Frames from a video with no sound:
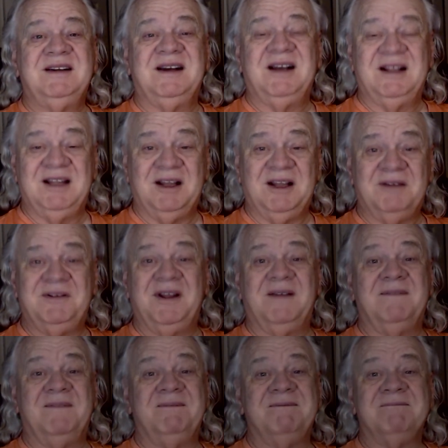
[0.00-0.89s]
I love
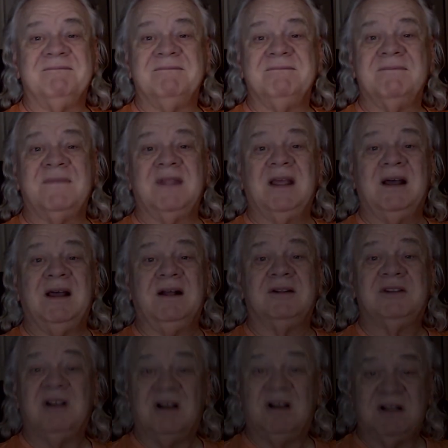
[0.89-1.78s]
you.
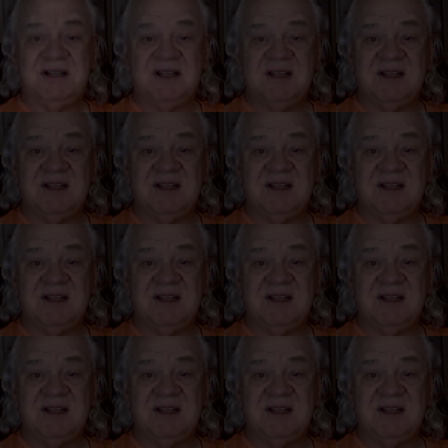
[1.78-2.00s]
I'll talk to you